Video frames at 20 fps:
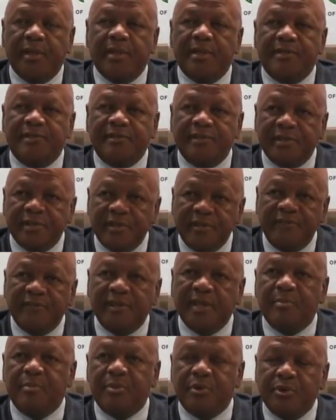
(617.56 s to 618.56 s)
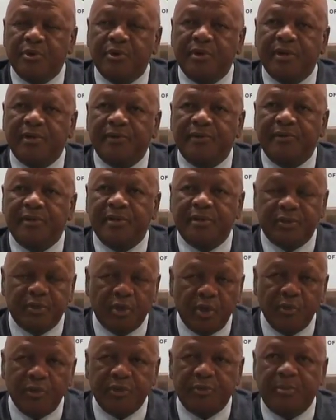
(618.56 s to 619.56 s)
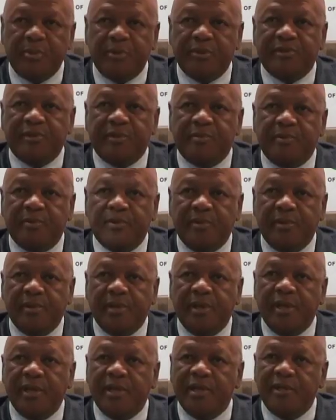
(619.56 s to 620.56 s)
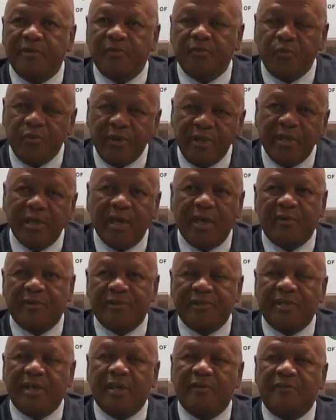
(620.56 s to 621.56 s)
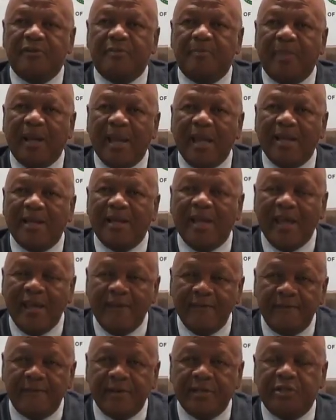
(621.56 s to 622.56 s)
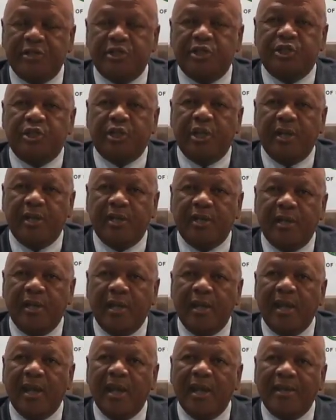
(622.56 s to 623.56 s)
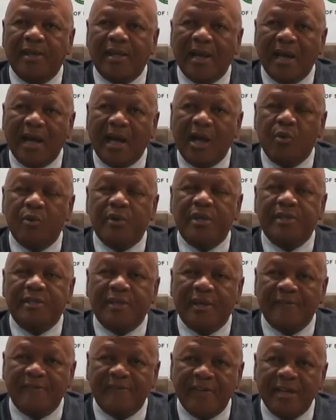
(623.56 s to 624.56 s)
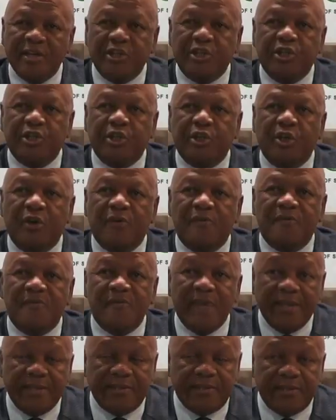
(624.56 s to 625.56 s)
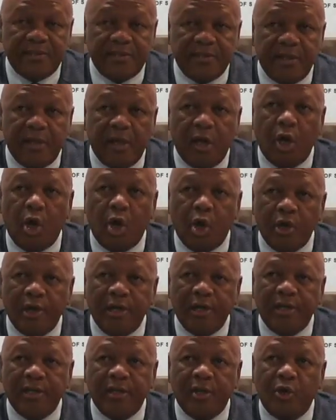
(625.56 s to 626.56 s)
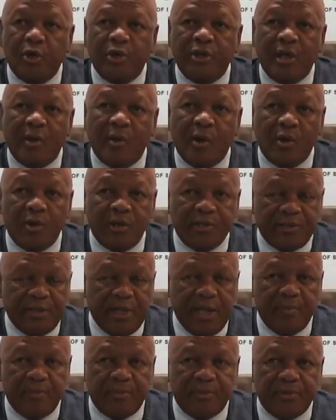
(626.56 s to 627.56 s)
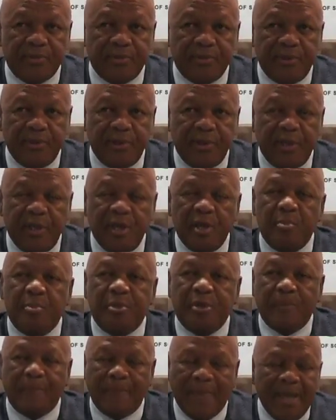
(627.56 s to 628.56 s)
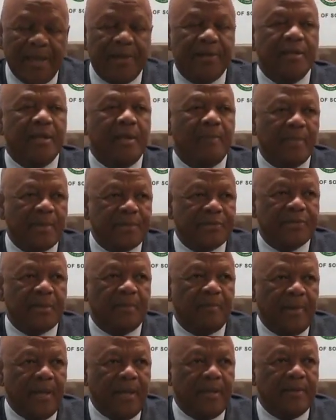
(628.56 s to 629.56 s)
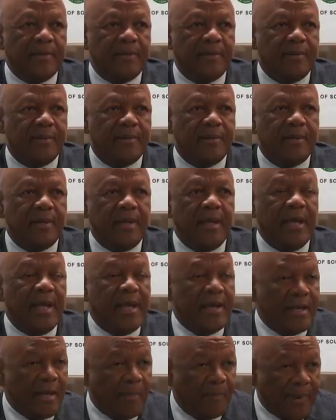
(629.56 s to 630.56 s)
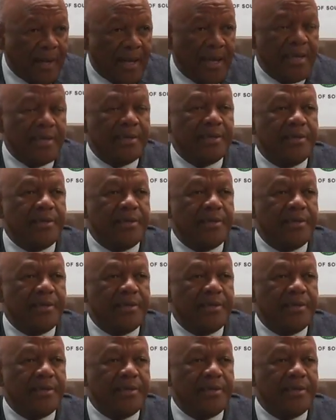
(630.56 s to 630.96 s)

"Significant progress is always possible if we ourselves plan every detail and allow intervention of fate only on our own terms. Preparing a master plan and applying